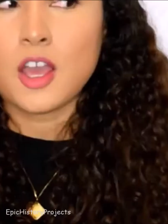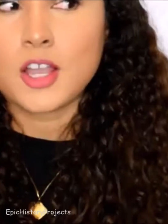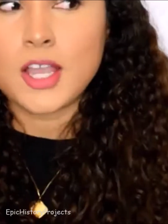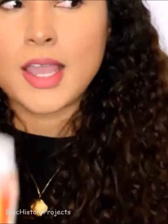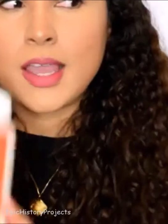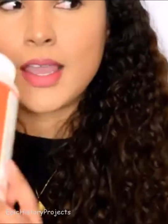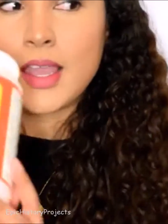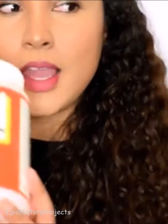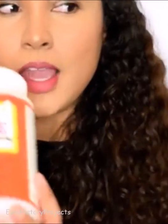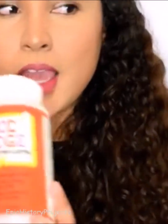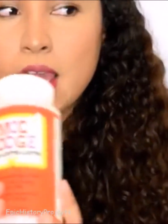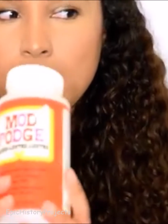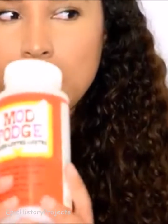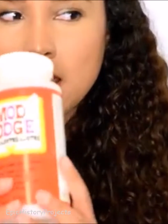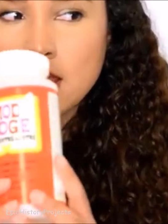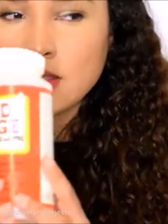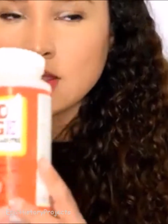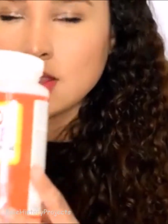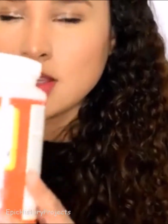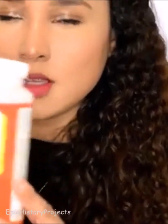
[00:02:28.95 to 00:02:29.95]
Okay,
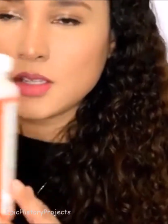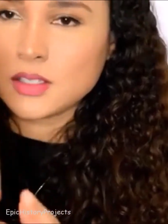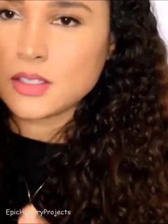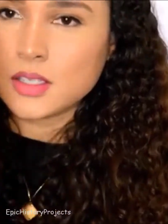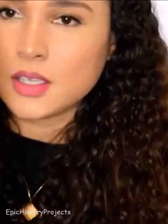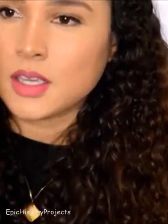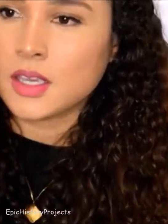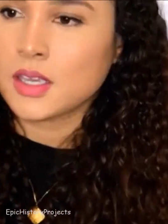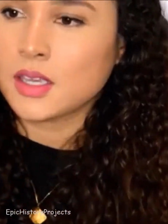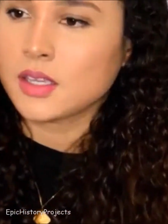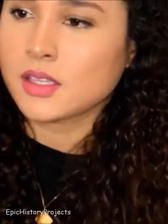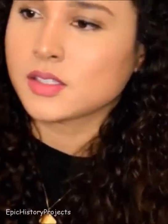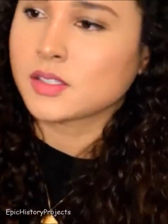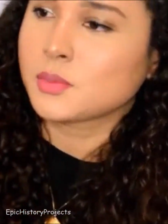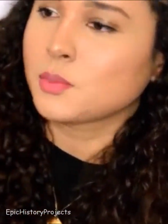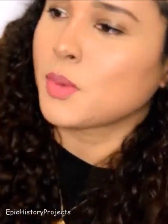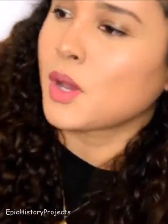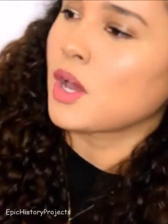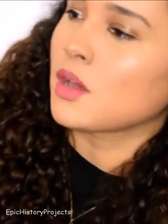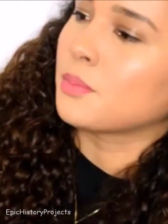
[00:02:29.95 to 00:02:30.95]
and this
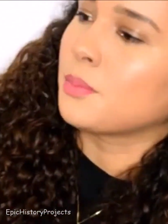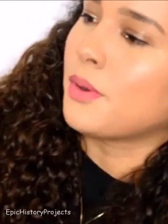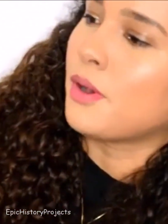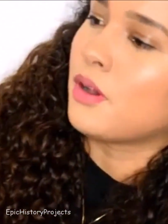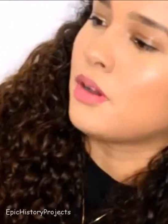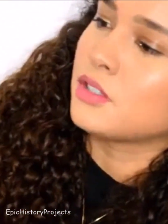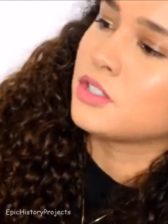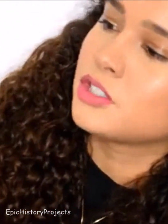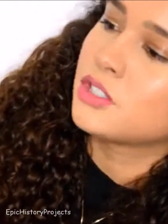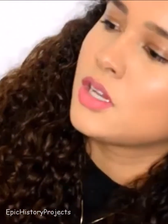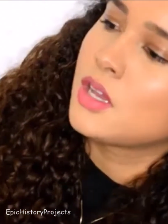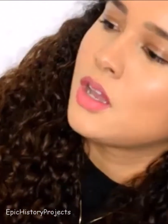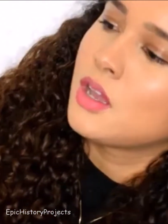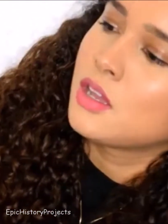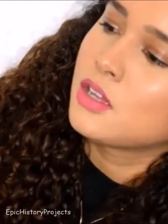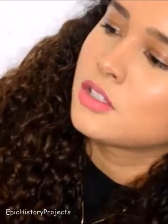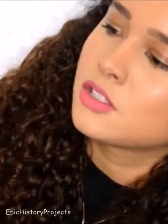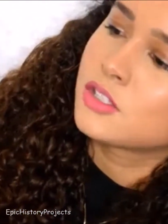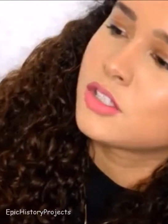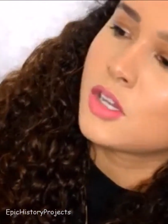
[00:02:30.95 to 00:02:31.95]
is Mod Podge.
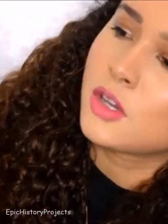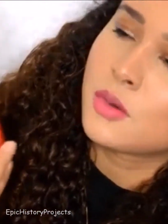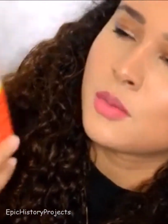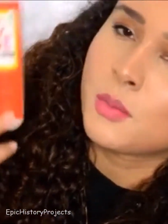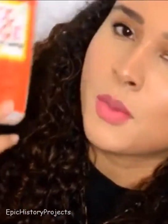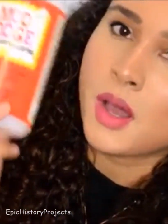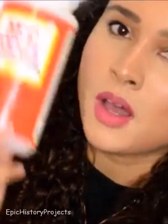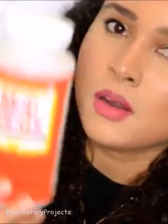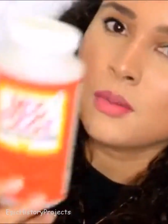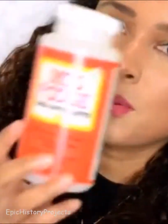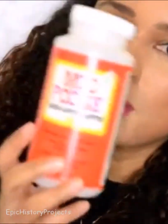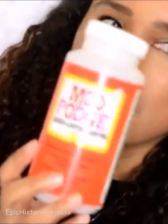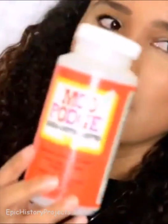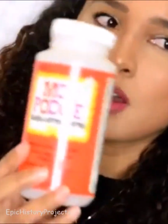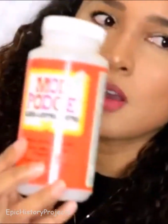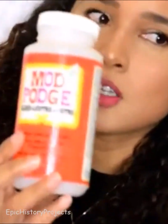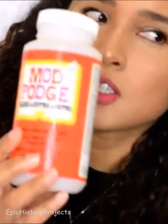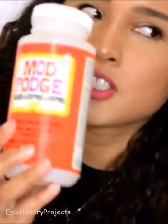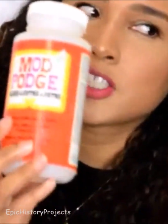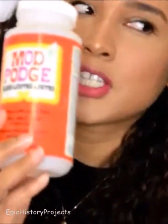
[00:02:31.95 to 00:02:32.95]
So Mod
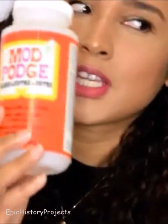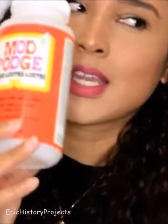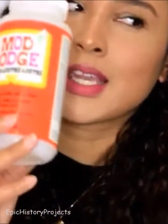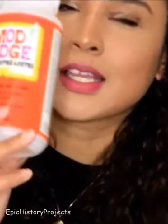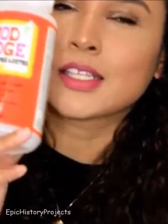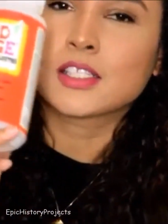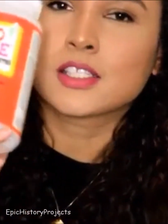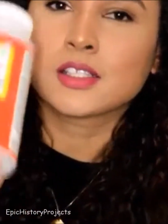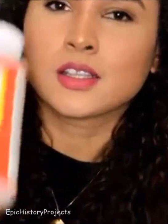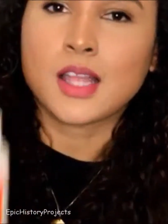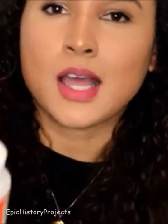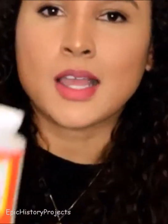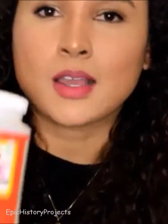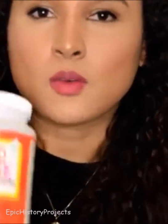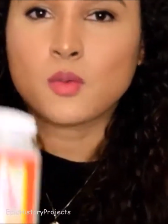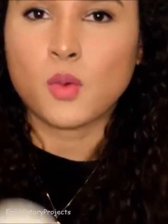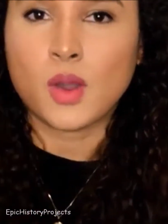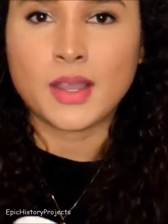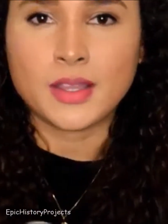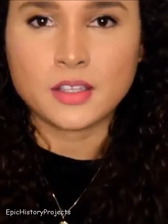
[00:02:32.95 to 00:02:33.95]
Podge, it's
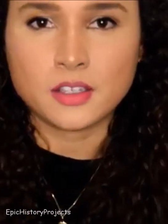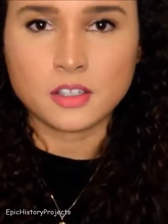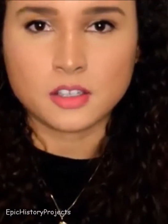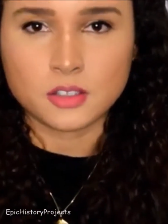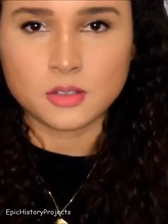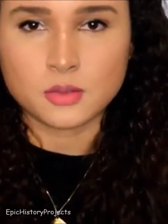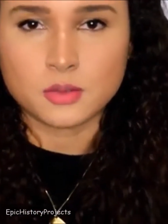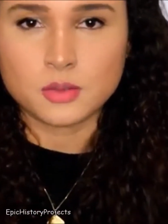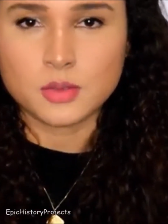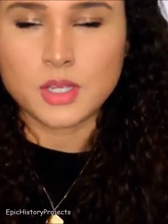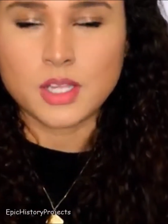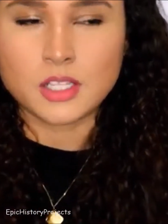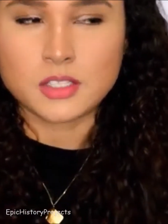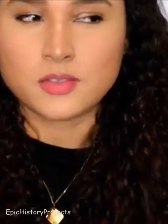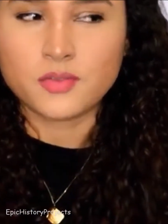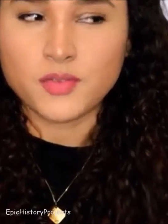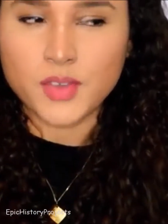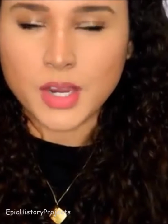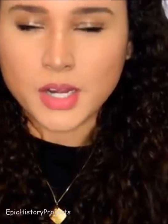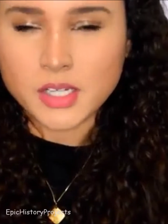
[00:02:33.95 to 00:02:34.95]
like white glue.
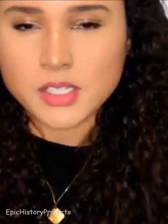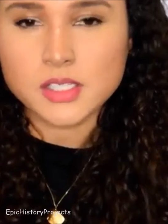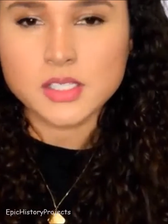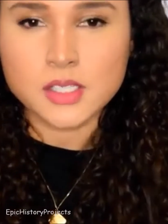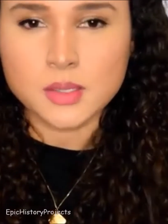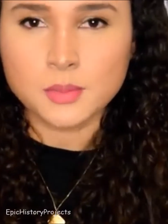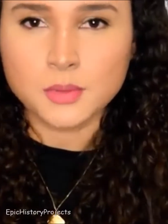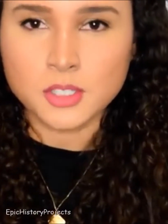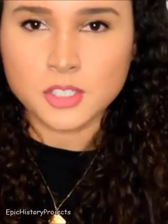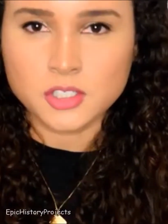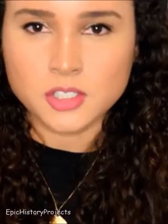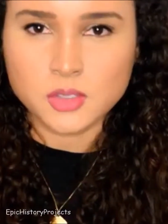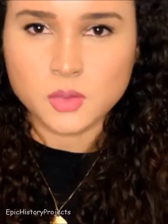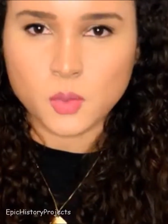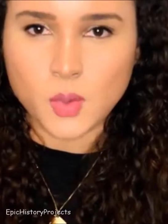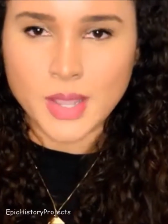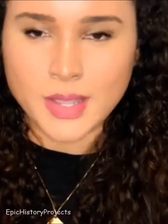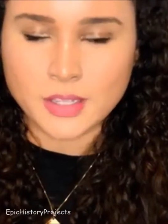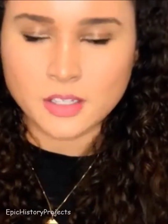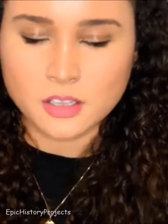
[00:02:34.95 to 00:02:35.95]
It's very similar to
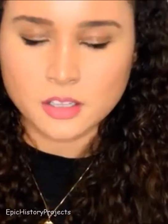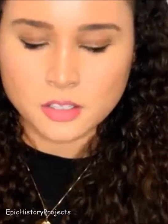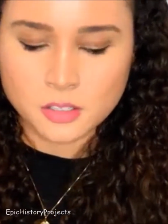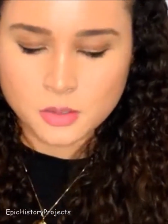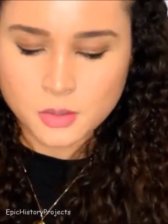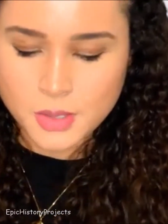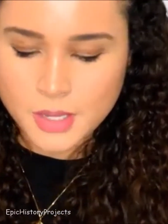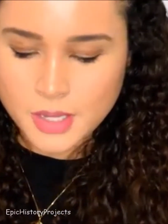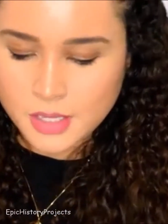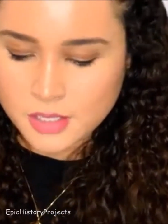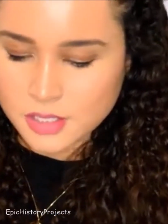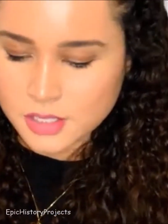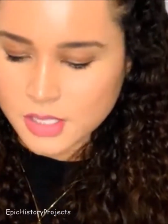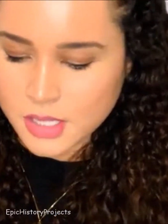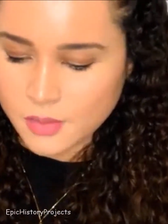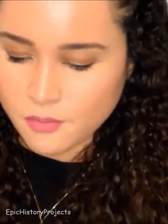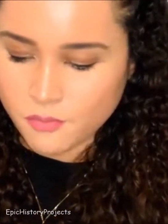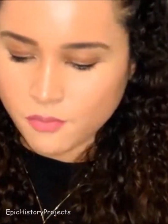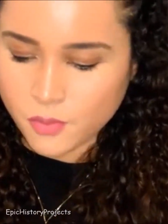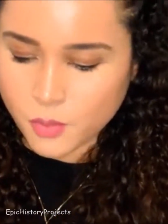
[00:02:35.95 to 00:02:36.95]
white glue,
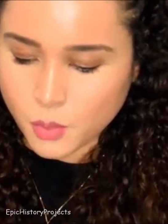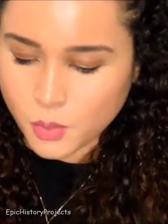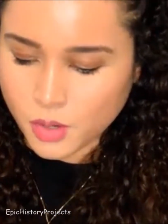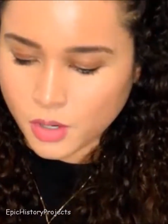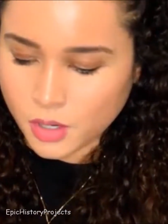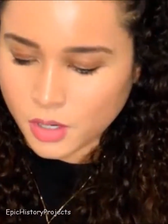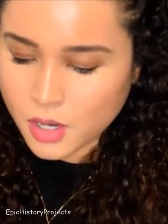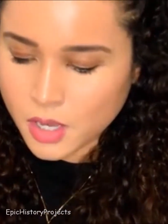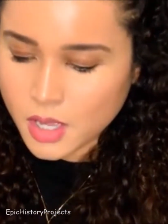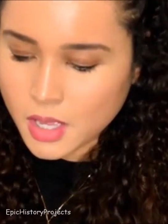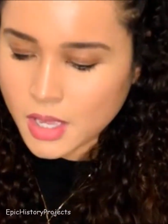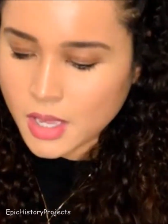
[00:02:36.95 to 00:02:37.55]
except for